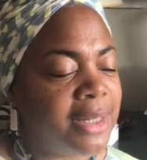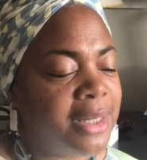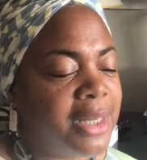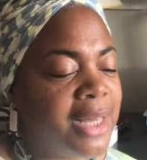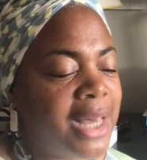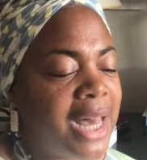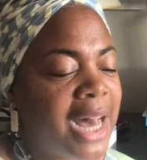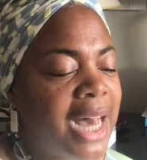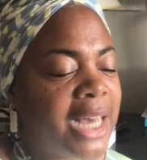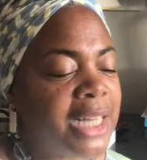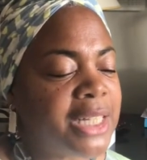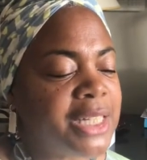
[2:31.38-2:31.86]

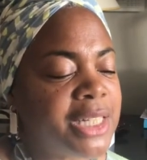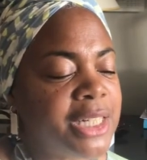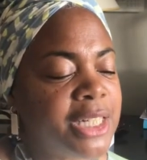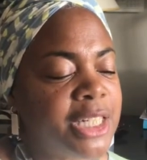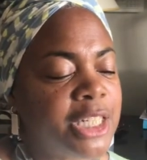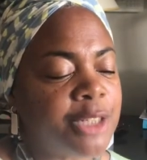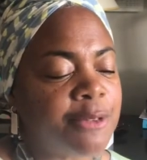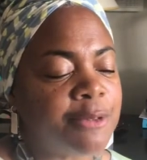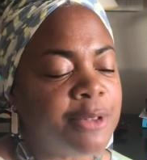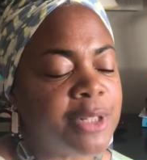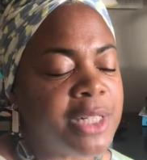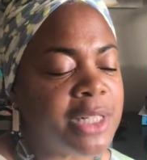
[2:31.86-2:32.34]
I
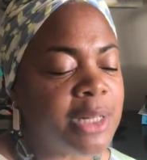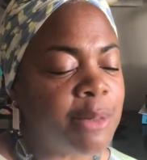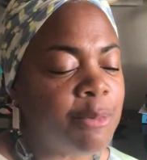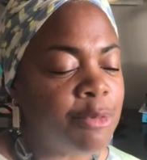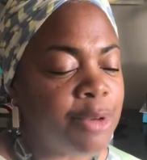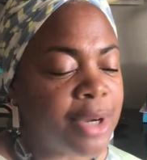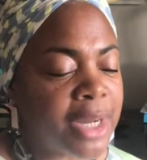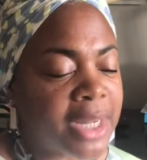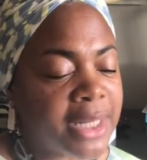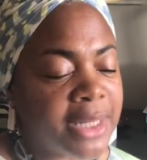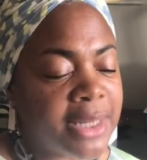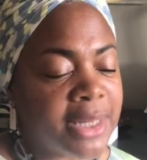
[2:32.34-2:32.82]
searched for some
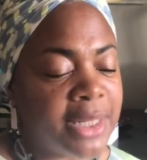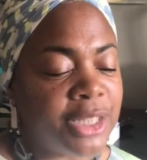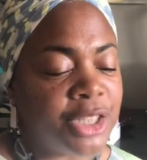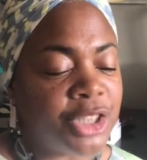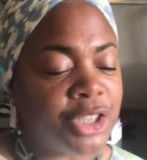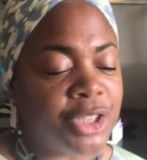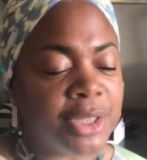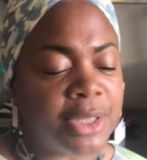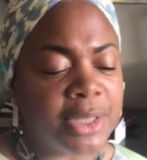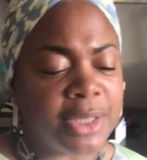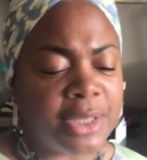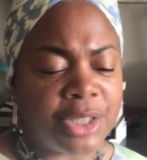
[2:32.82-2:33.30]

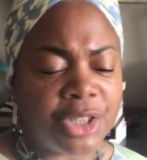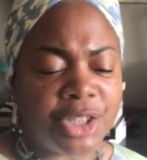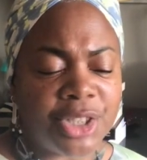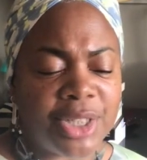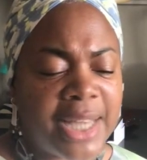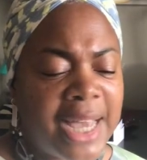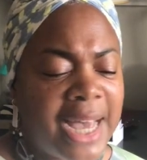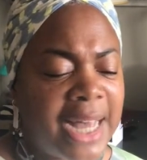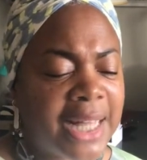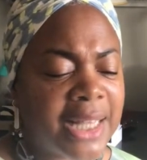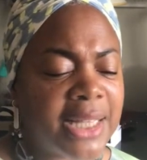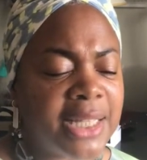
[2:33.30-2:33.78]
recognition that she
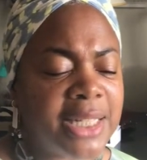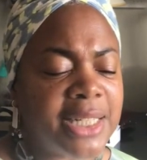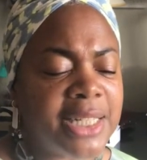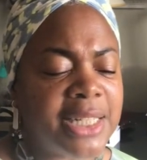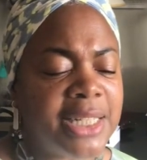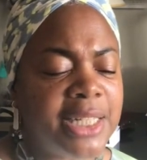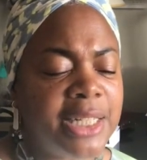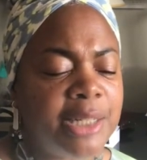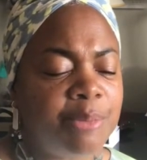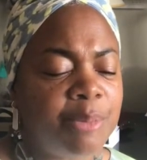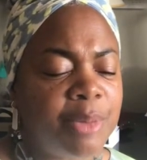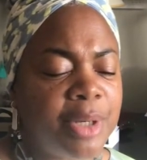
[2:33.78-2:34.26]
hadn't
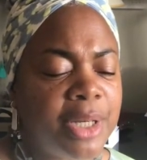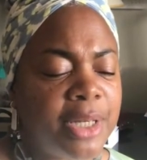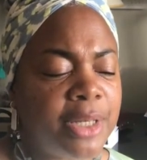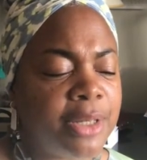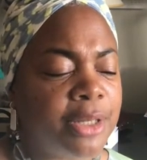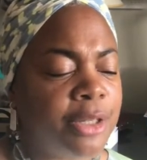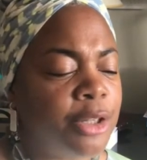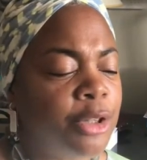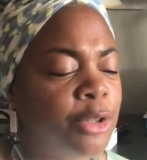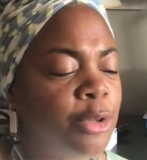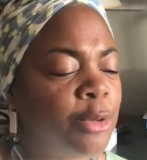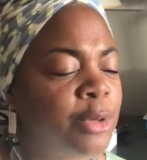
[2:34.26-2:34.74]
seen me. The
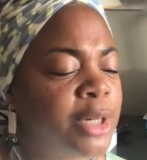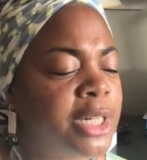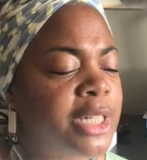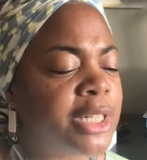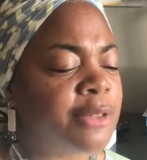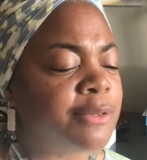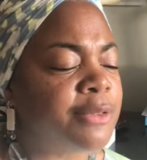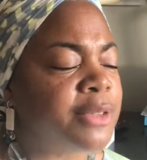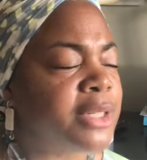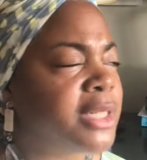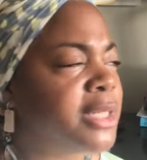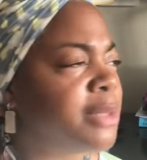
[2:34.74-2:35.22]
noise
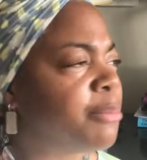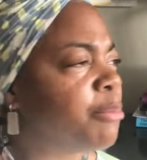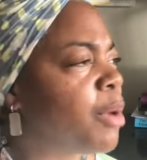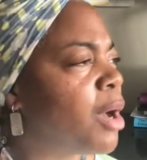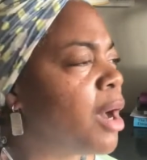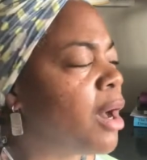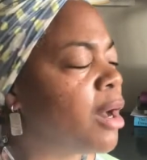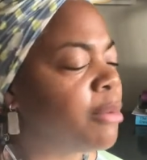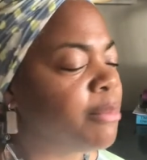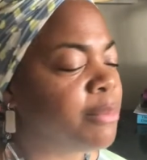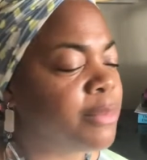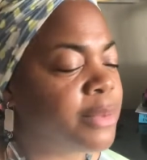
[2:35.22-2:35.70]
of the
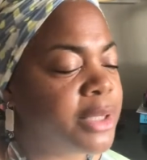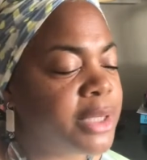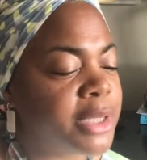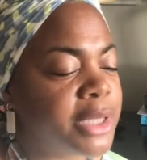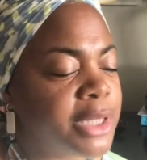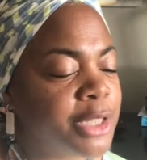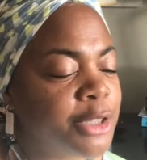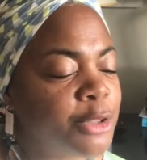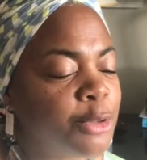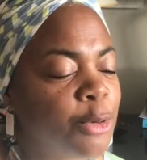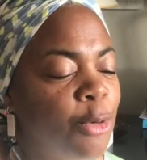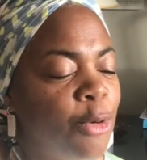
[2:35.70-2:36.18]
department
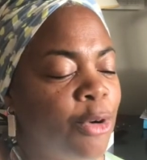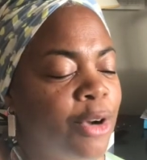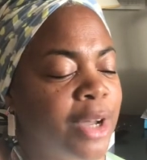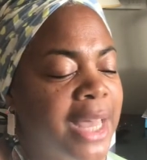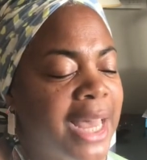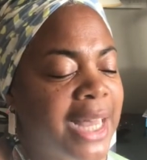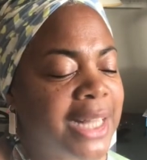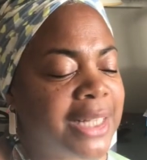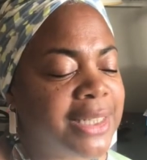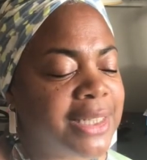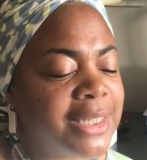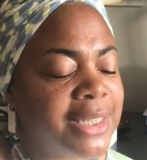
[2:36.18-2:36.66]
store
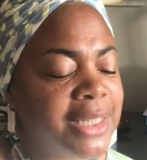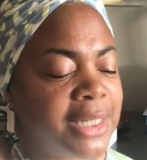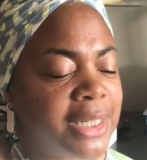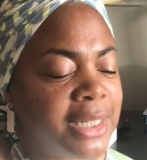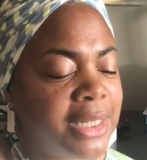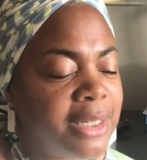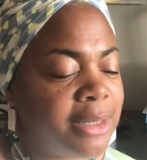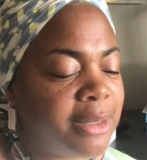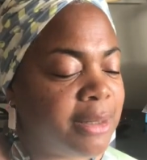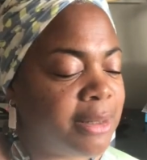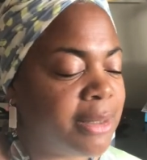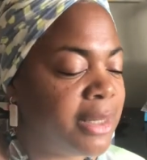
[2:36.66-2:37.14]

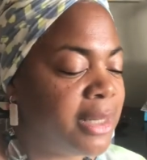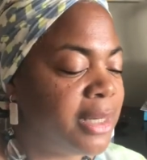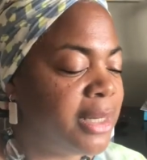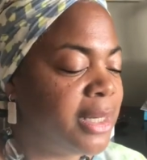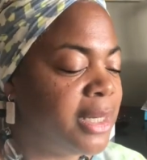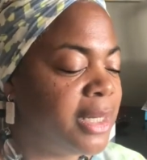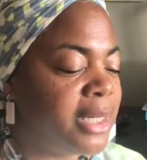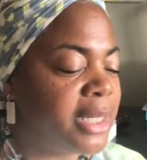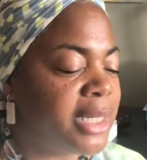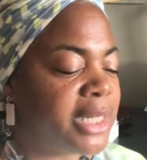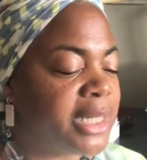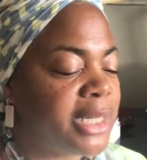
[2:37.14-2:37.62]
canteen
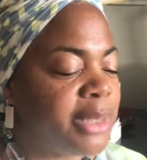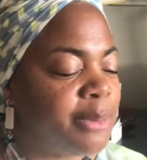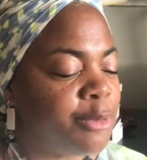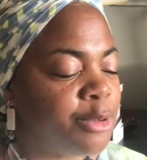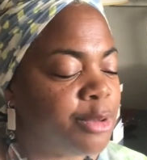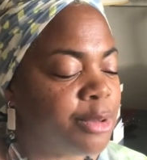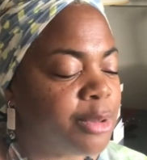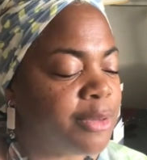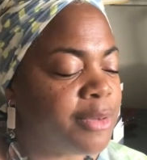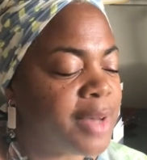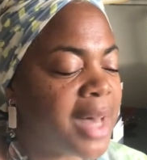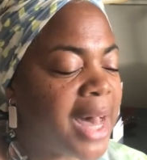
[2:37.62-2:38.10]
seemed to
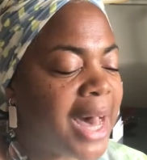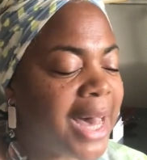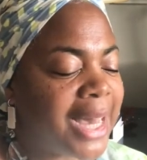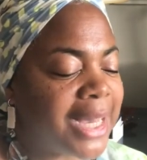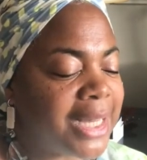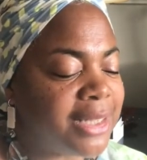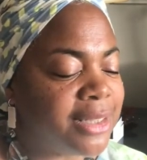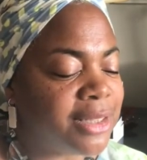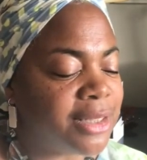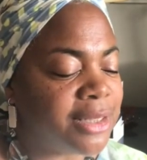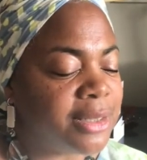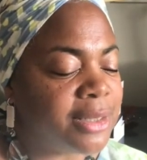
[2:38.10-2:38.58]
have
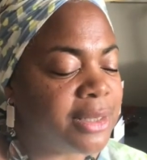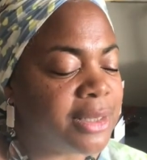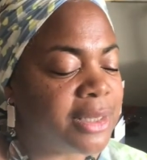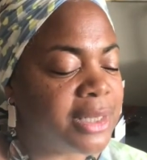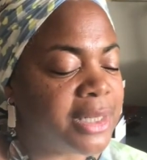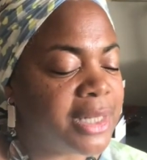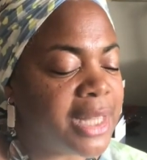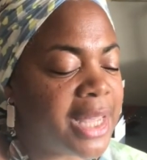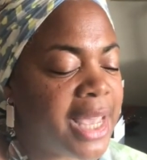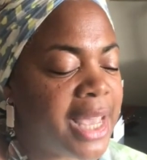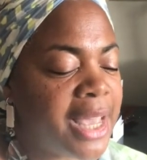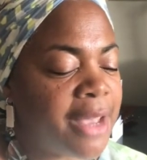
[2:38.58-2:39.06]
heightened, and
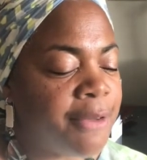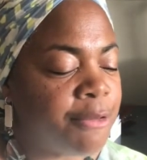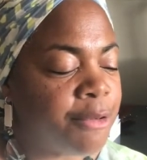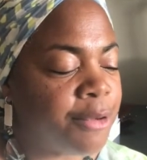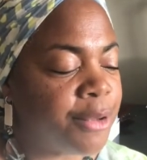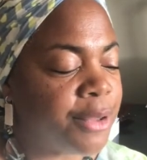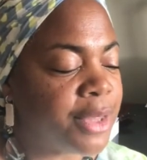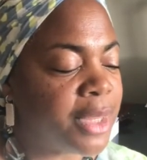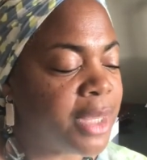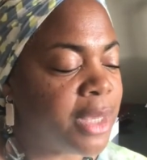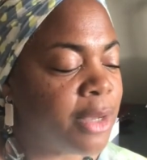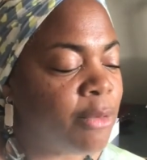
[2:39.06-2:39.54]

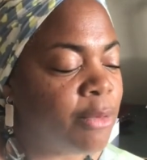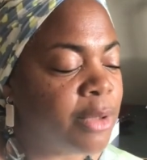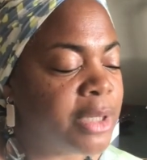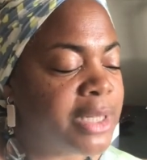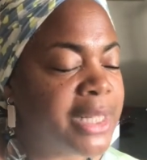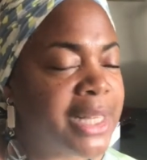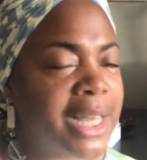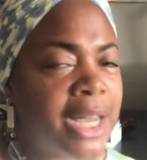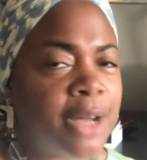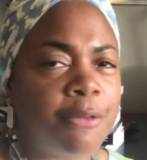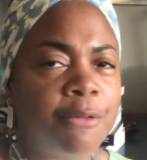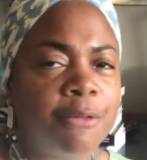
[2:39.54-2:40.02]
everything was
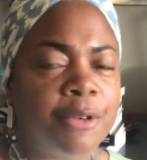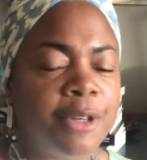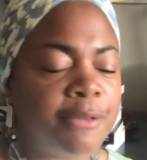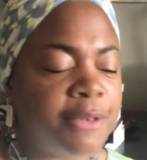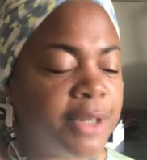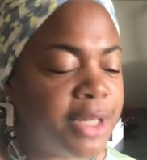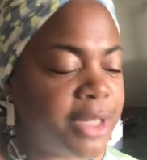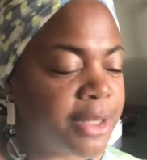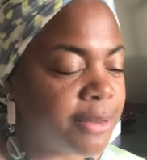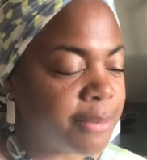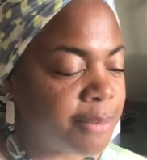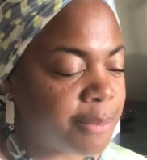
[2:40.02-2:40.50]
now
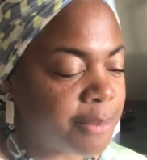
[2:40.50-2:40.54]
vivid.